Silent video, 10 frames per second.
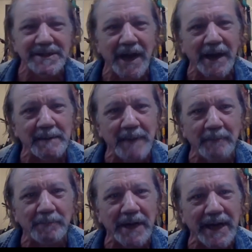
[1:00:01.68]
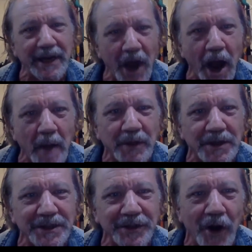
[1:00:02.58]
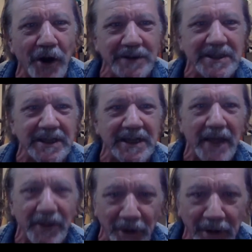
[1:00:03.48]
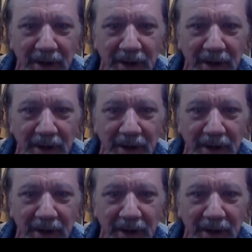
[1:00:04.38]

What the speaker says: talking about, bringing commerce and art together,